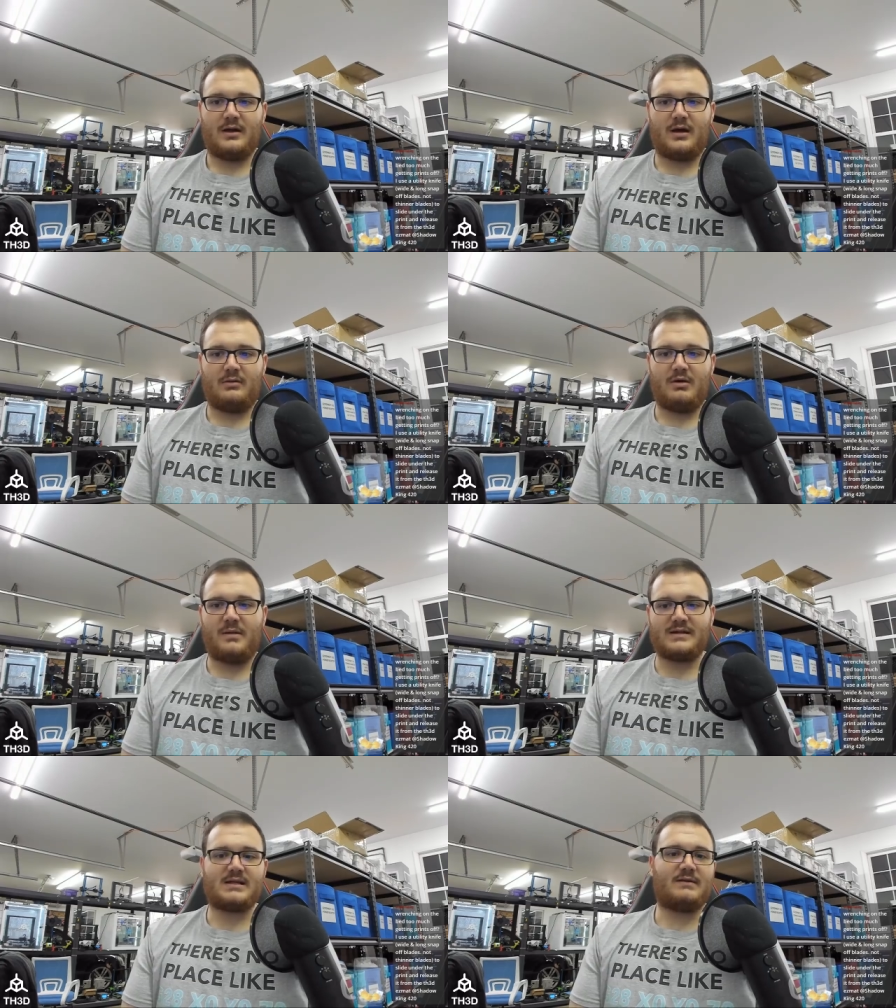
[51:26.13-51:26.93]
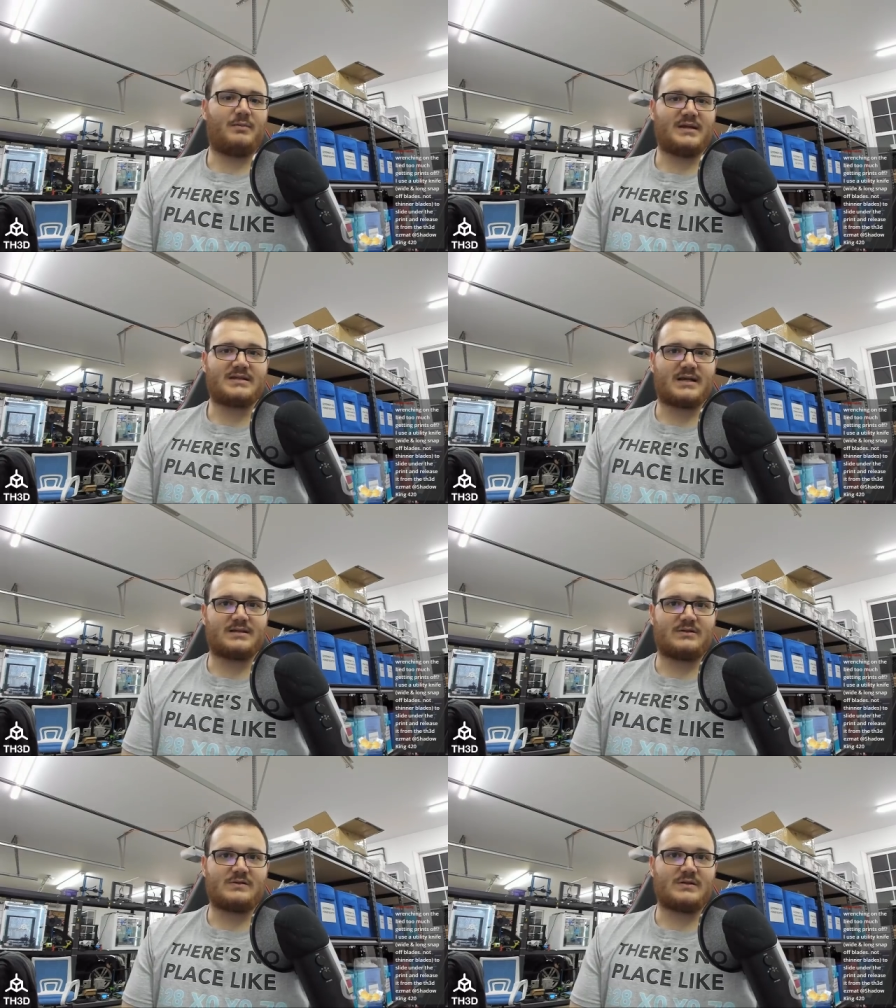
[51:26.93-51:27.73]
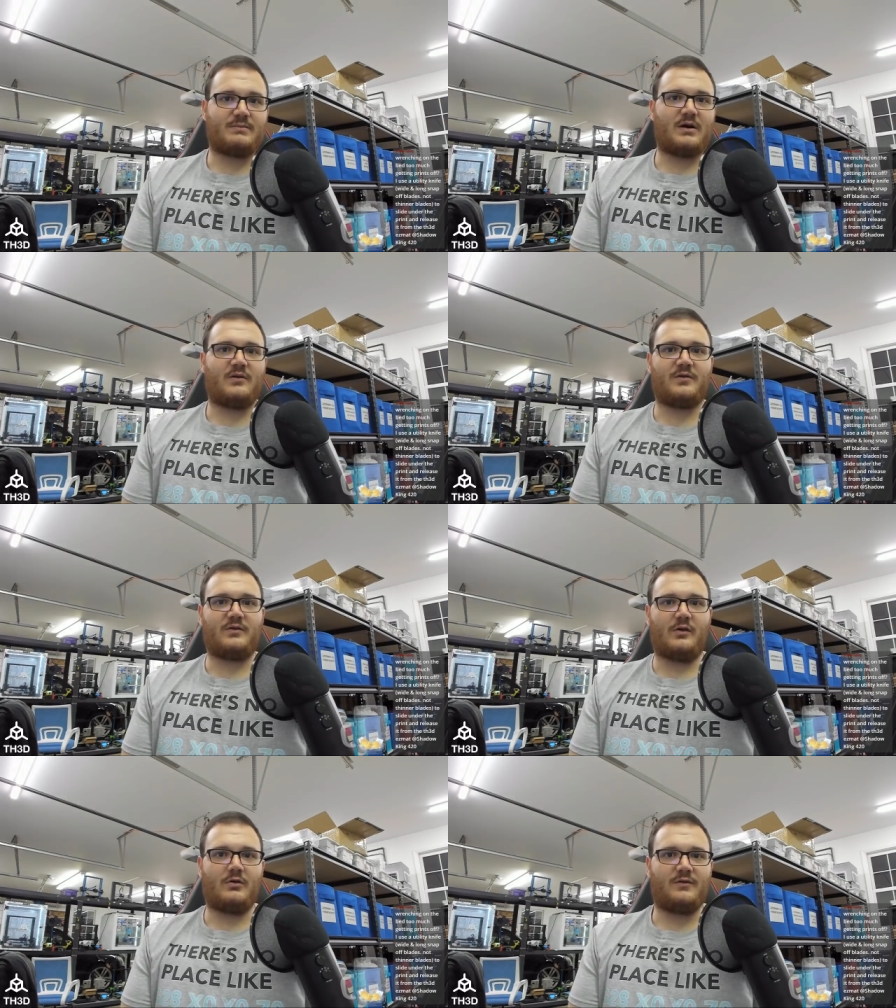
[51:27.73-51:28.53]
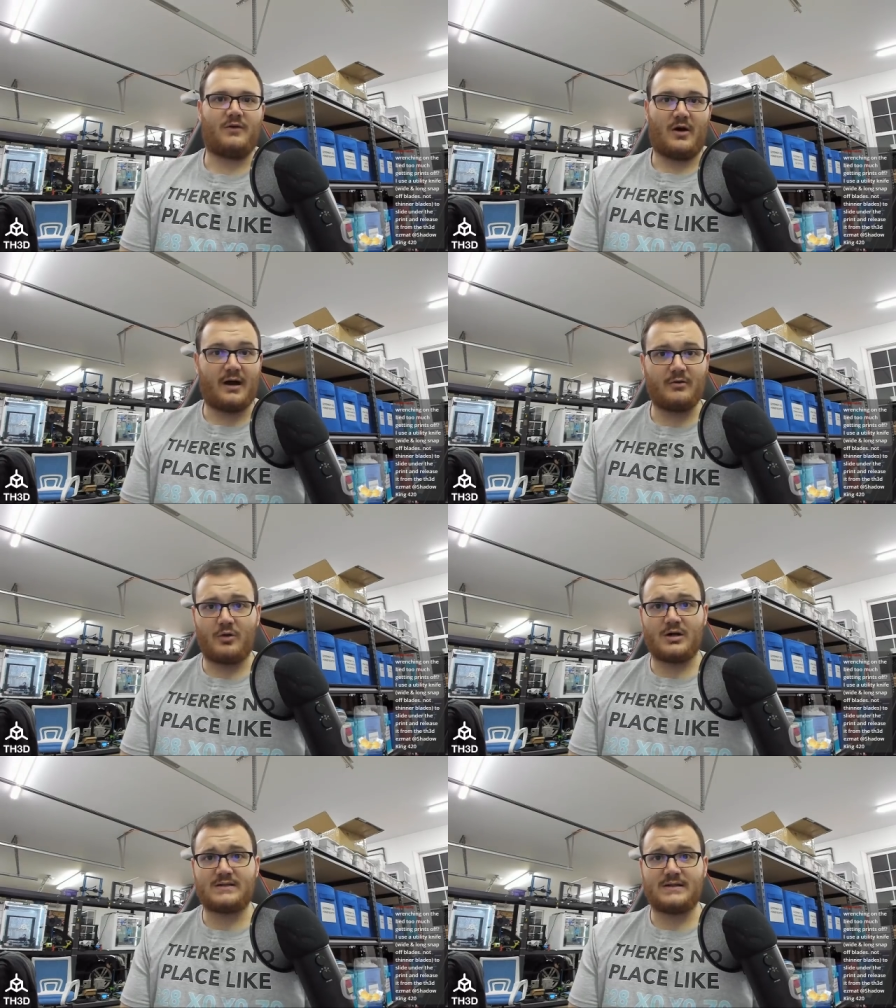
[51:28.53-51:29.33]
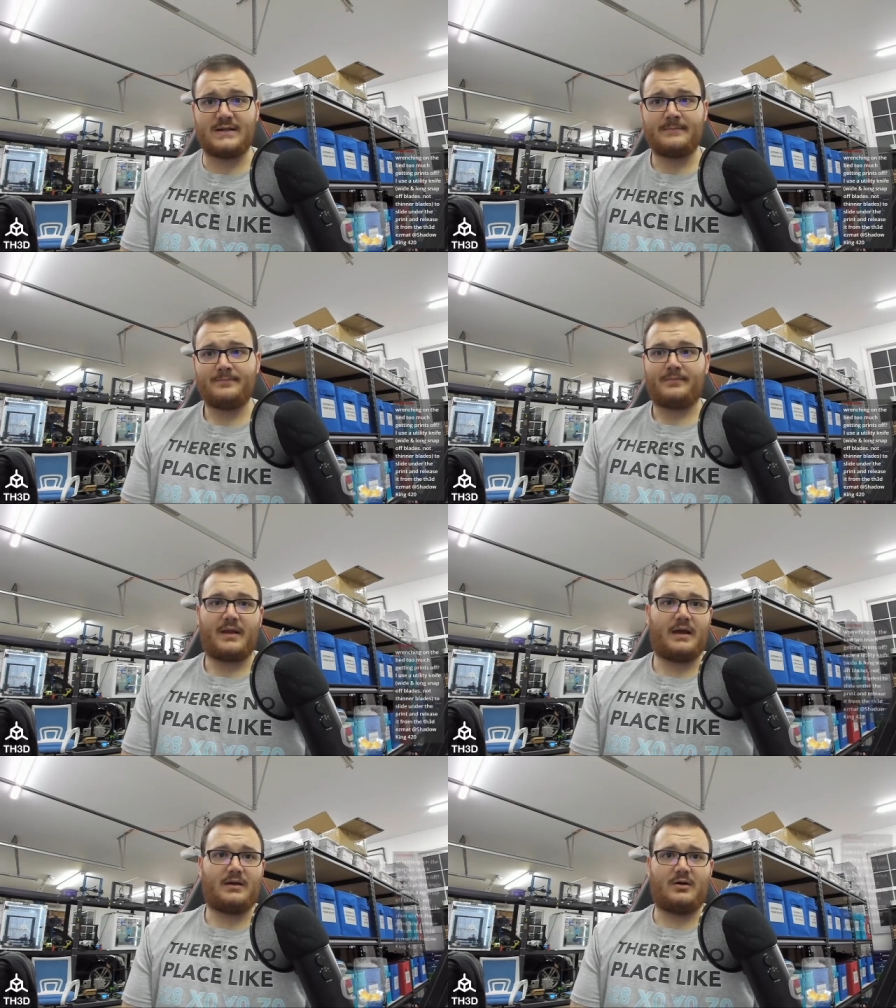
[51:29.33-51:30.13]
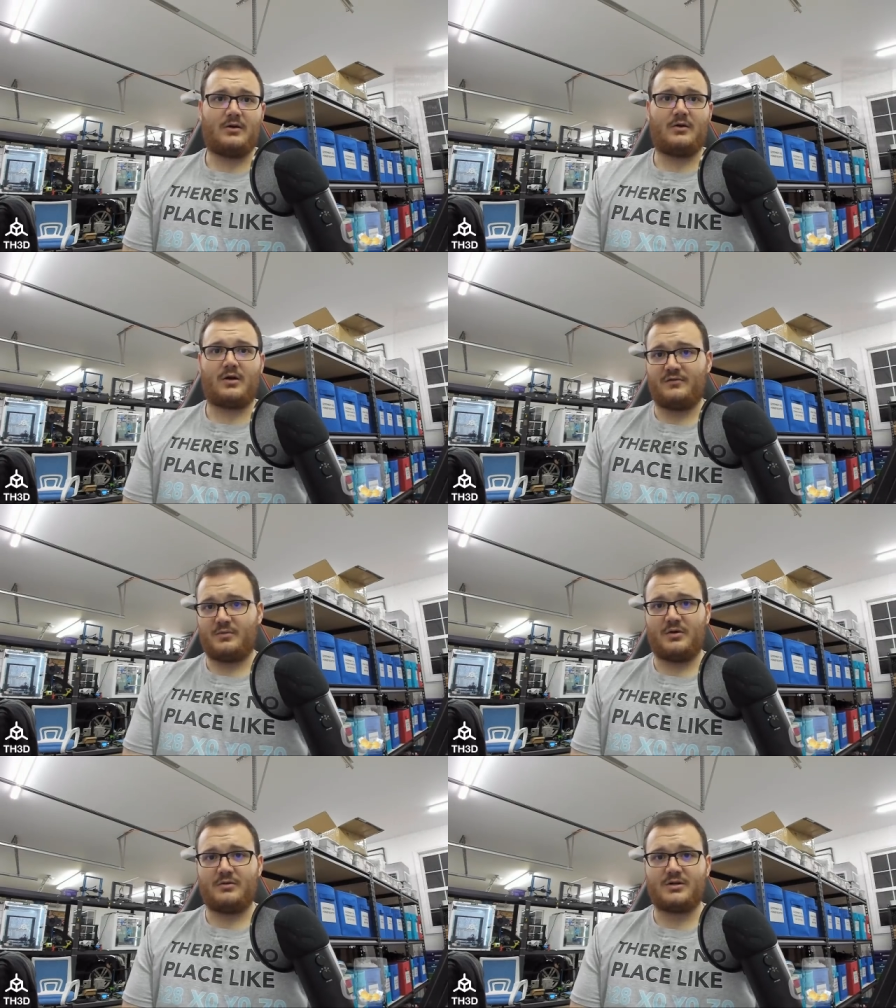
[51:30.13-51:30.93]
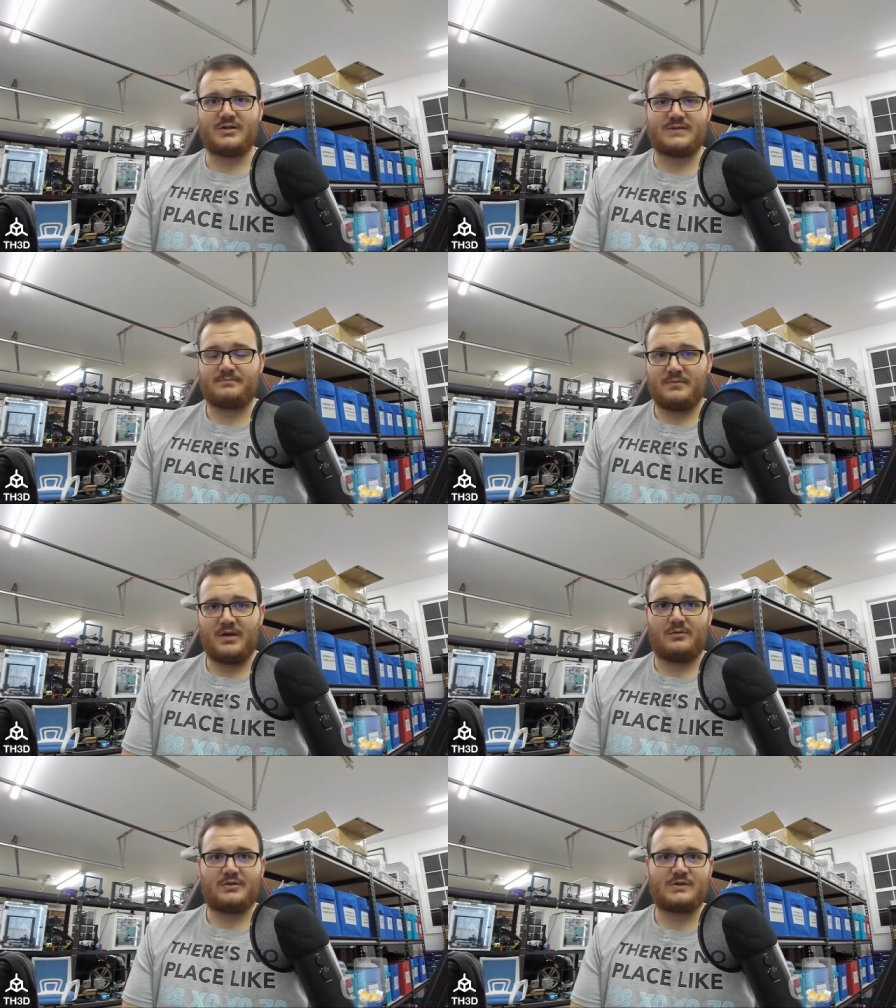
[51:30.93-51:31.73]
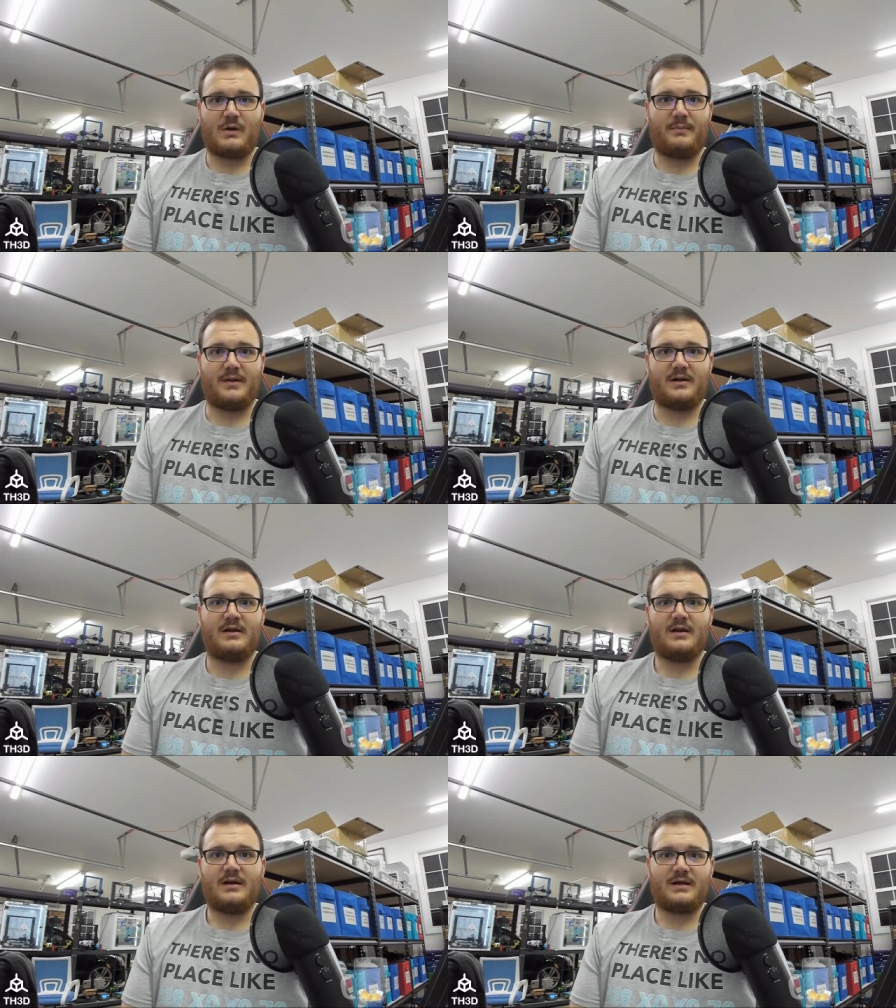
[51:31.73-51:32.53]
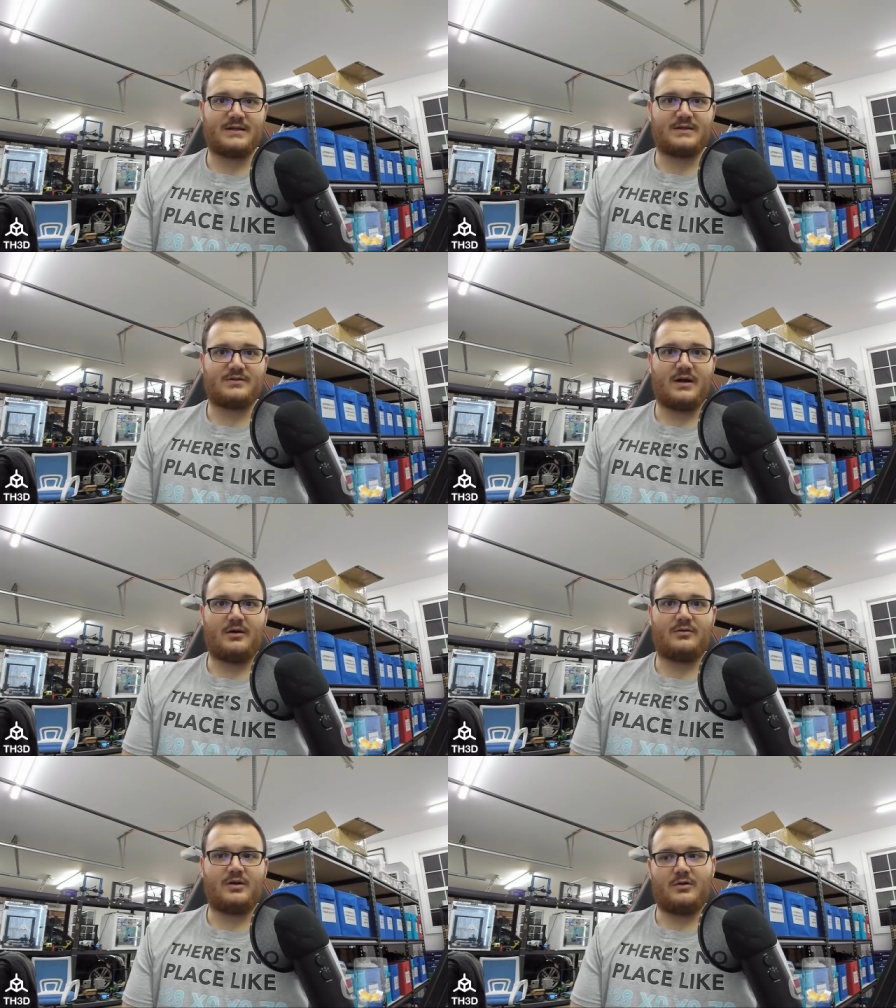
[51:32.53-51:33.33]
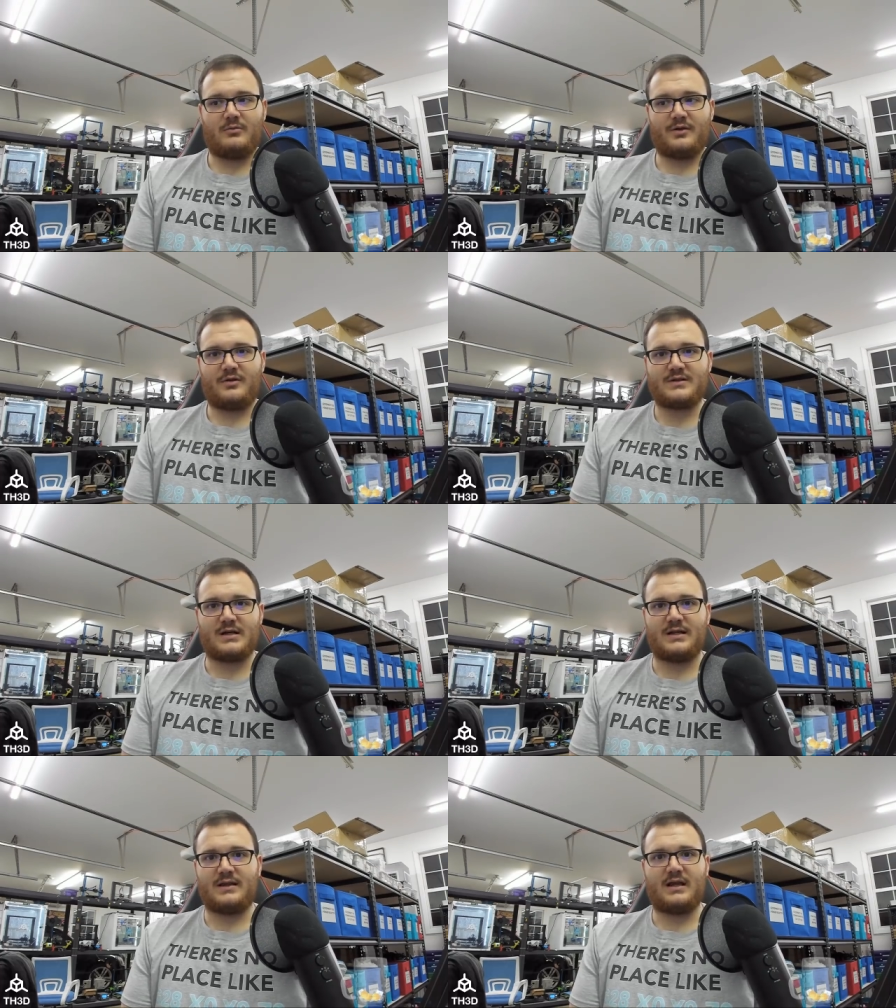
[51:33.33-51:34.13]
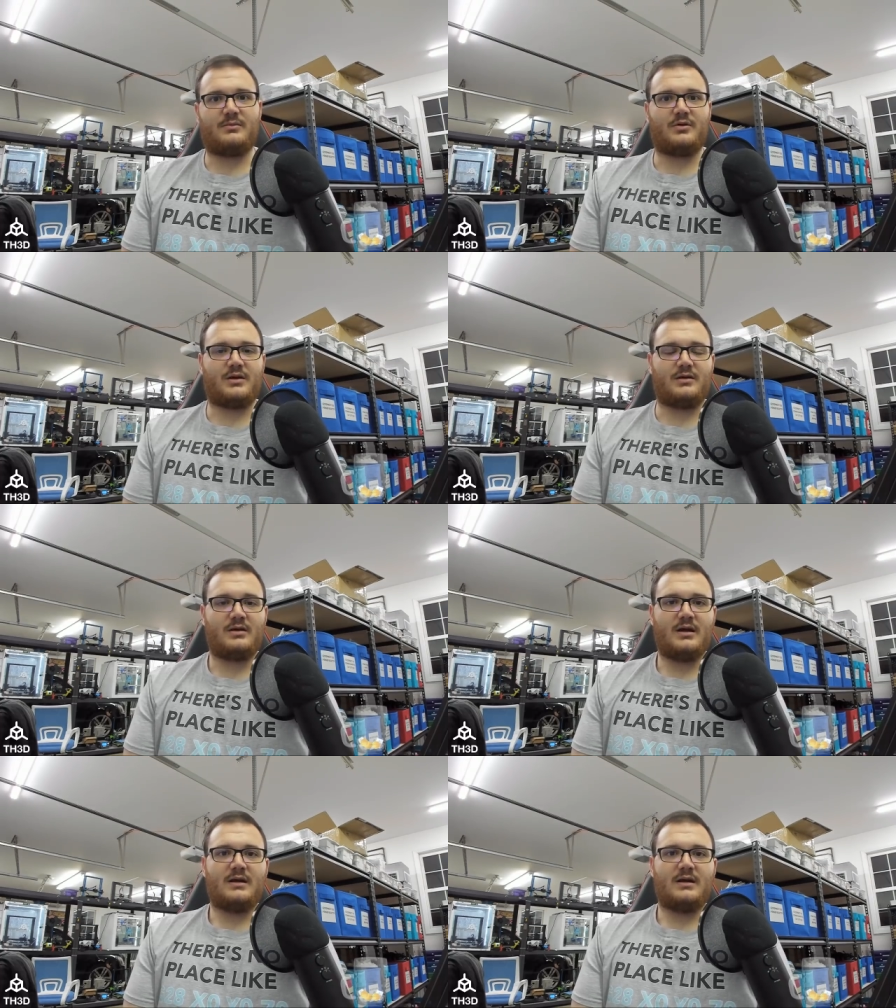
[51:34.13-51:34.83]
We basically have the B stock sensors up there. So if you're out of warranty and you're comfortable with just, swapping a sensor out, whether it's cutting the cable and,